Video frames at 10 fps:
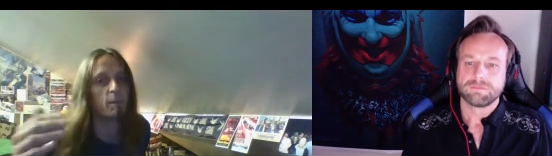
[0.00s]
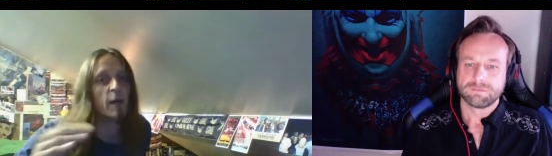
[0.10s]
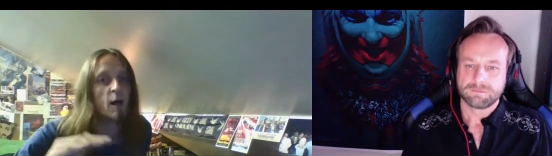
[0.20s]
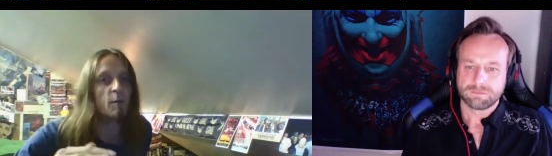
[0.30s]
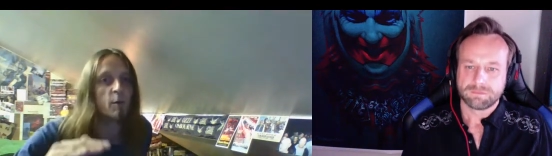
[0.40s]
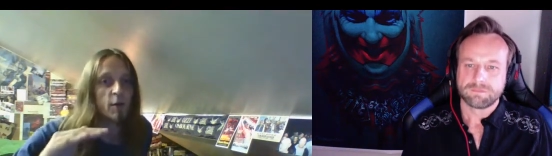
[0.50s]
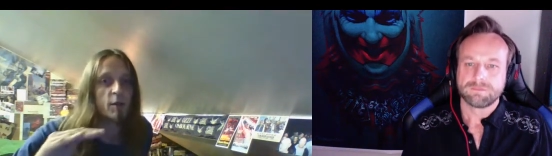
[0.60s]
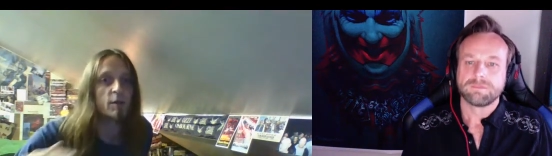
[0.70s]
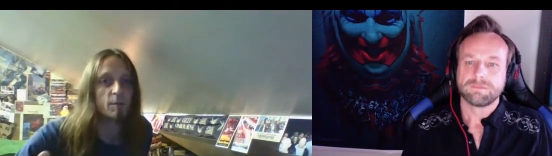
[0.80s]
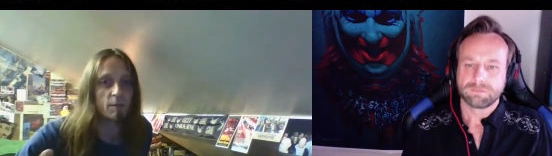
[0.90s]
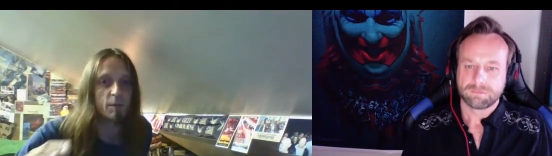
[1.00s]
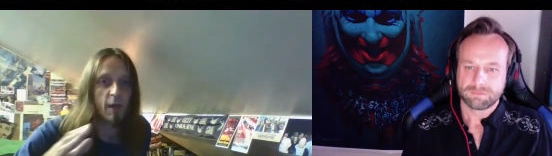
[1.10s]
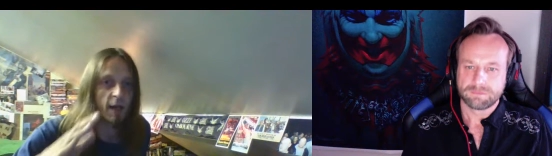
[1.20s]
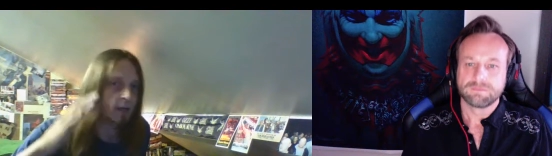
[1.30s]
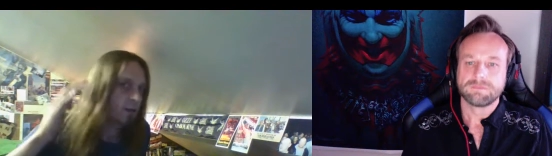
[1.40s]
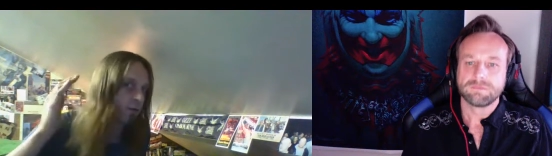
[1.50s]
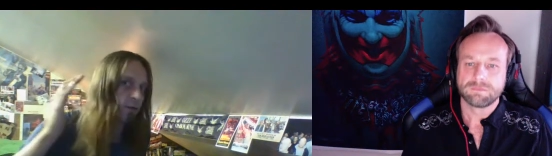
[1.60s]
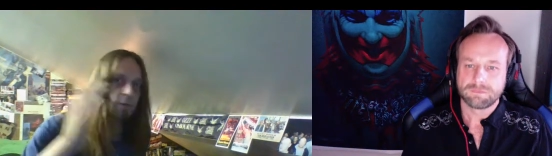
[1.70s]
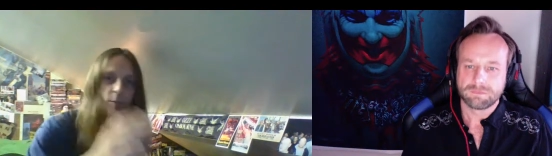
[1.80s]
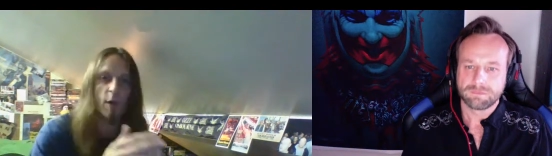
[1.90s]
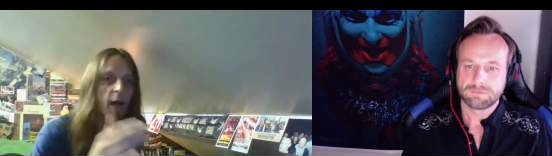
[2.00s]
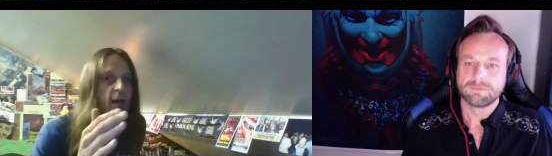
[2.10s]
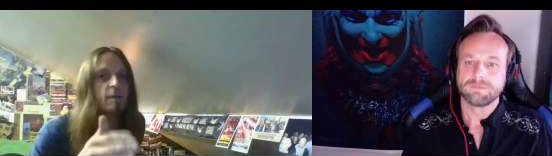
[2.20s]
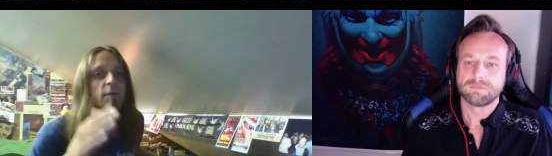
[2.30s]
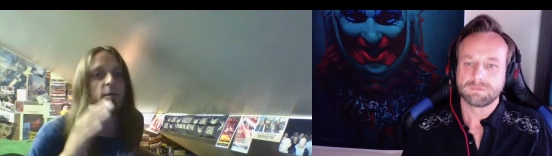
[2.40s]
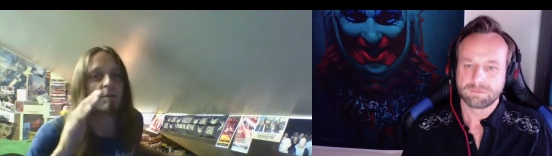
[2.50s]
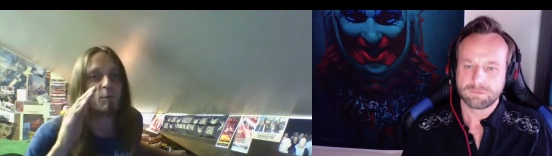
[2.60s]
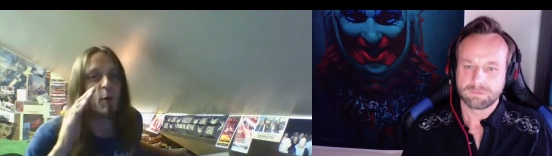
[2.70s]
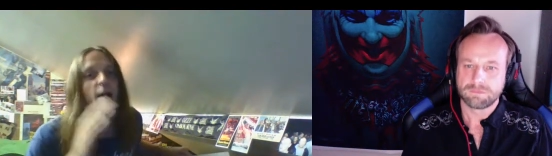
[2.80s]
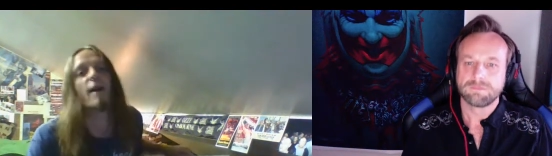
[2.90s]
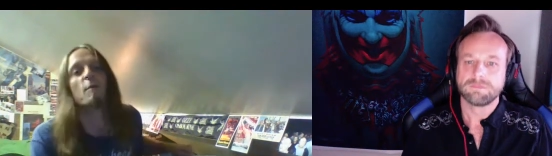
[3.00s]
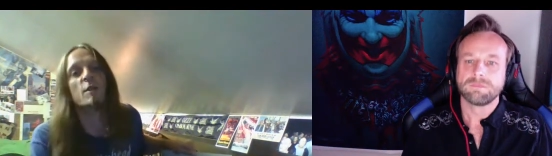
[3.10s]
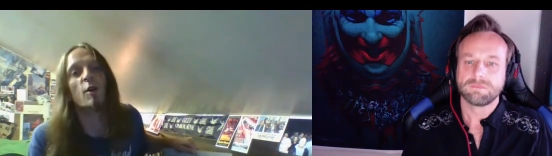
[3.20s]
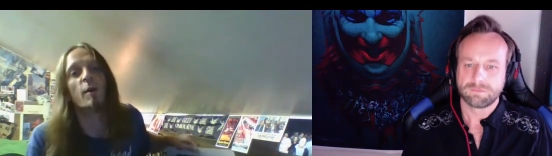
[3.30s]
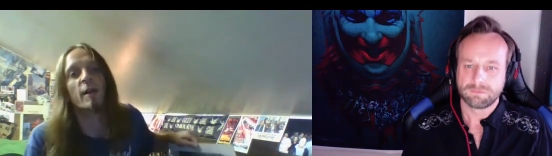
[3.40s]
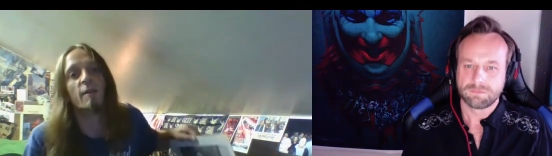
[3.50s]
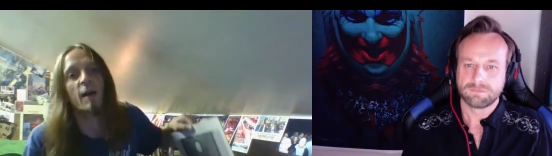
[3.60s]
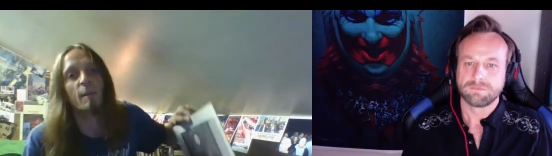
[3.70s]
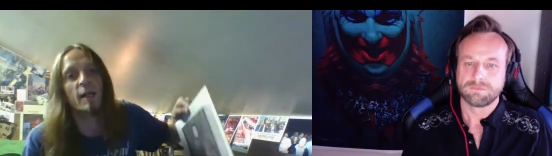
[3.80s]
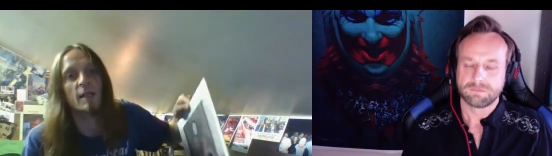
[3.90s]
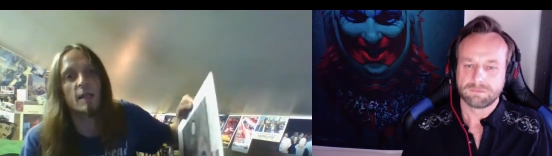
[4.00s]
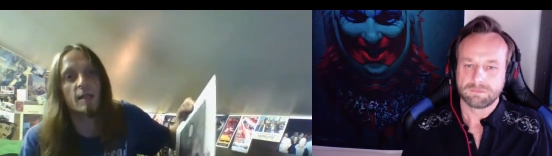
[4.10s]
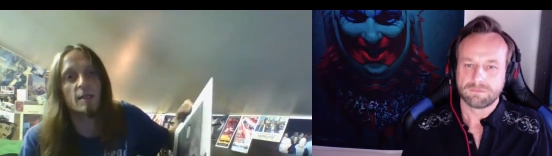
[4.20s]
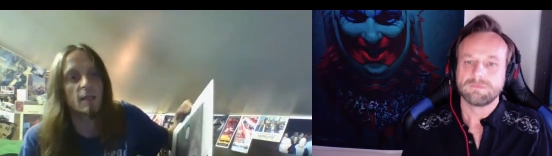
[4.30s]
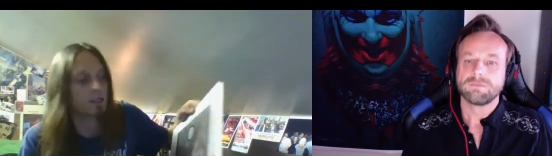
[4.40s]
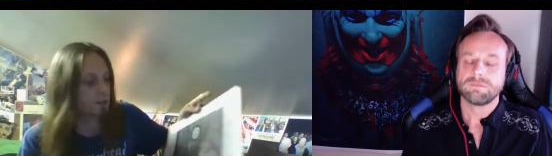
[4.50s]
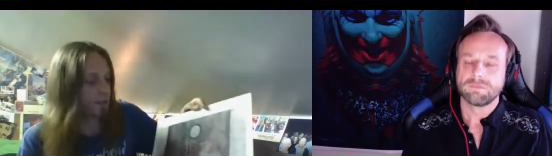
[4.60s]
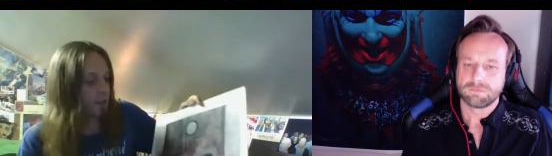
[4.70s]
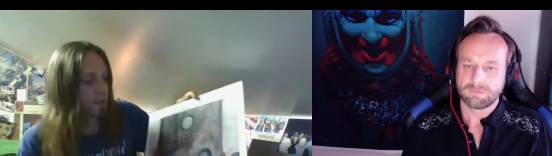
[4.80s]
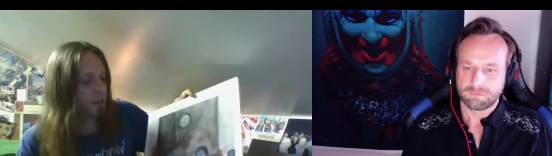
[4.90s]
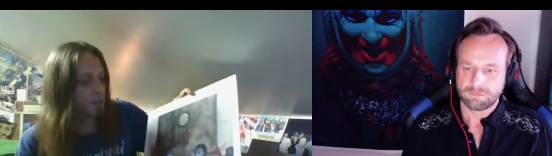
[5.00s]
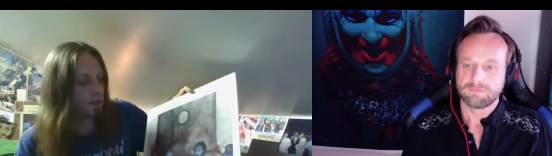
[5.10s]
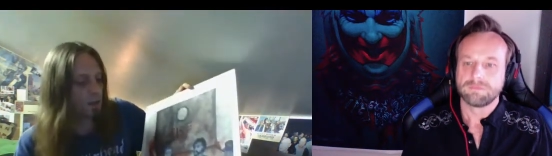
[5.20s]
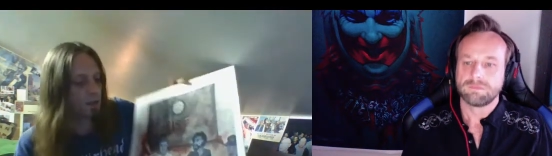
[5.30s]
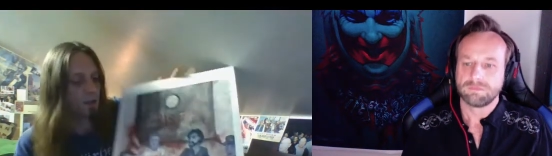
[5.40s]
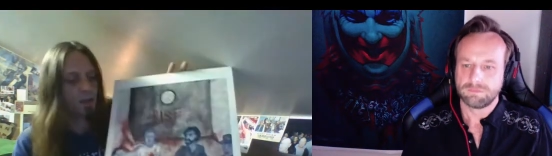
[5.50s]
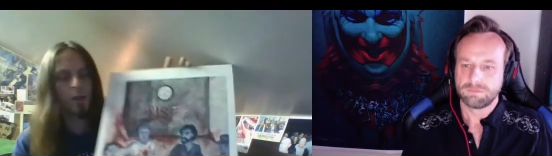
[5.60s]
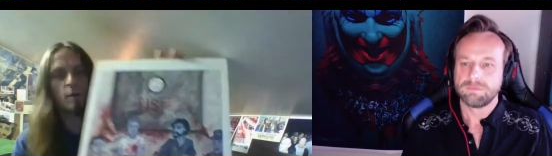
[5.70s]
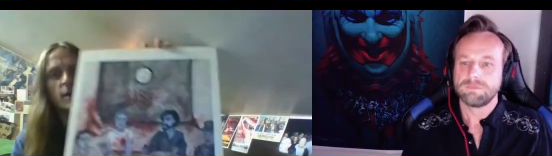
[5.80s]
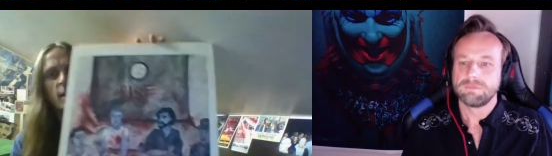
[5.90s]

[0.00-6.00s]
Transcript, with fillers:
Speaker 1: my artwork kind of went where I was going, if that makes sense. Like, so, like, mm-hmm. you know,